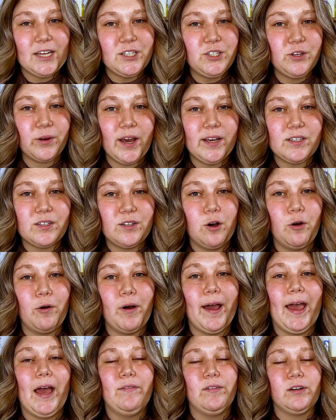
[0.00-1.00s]
As you guys know,
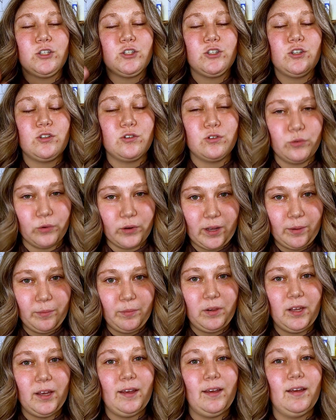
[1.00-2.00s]
I have
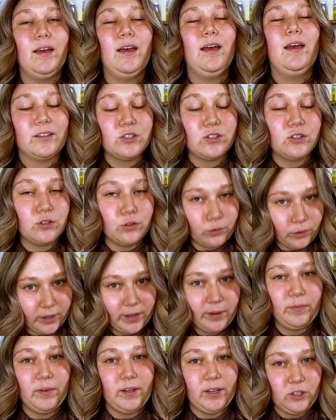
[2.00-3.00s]
extremely
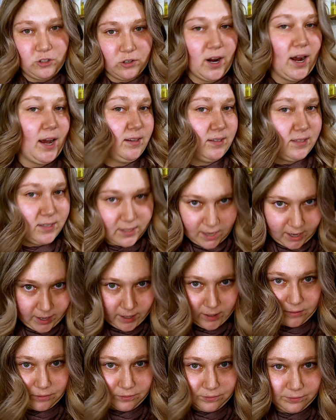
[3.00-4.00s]
dry
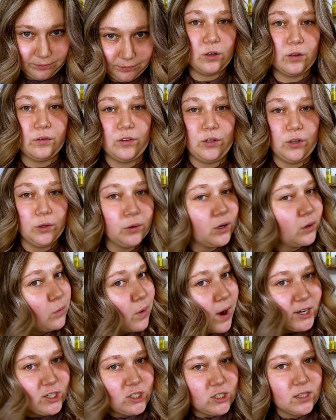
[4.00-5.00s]
skin. So if you are
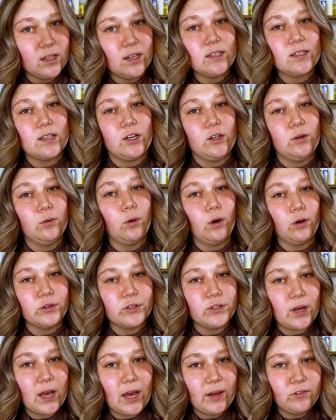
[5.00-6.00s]
watching this and you
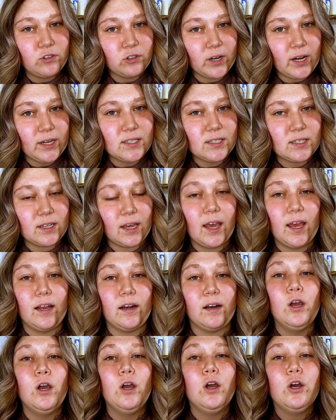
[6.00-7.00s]
also have dry
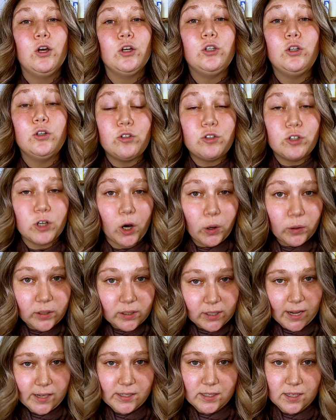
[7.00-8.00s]
skin, you don't
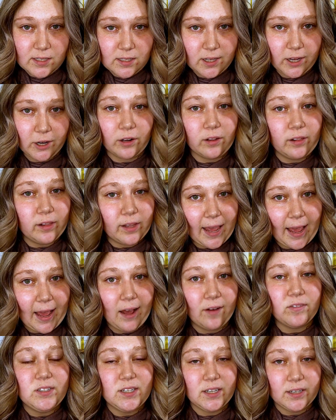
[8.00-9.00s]
necessarily
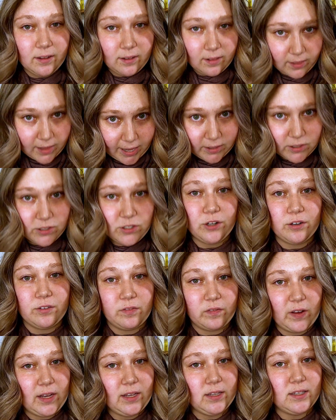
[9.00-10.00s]
have to cleanse your
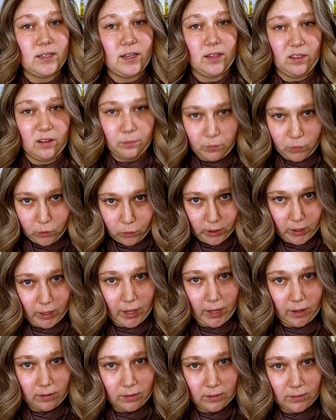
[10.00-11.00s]
face in the
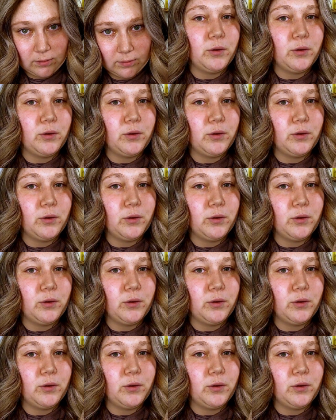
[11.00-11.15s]
morning.